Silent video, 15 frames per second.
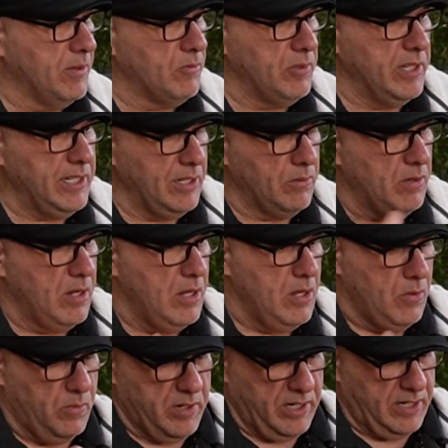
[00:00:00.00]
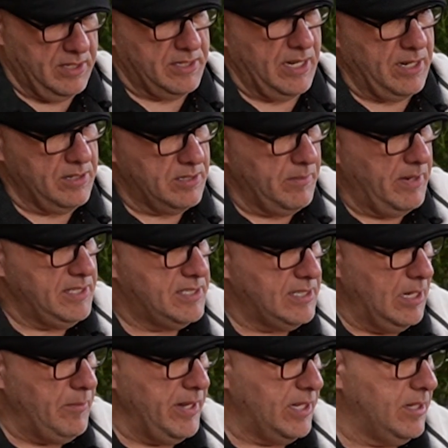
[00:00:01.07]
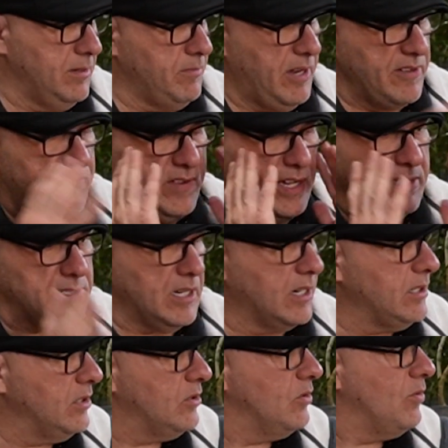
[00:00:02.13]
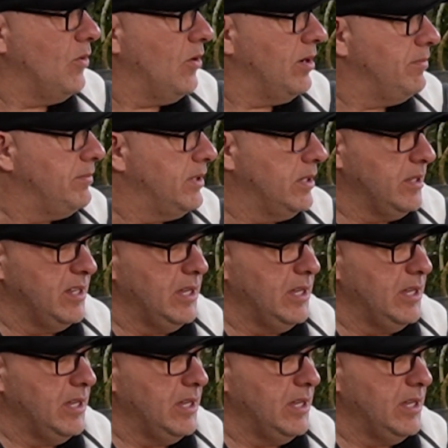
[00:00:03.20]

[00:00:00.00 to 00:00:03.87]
But really, when it got down into my stomach and my face got a little warm,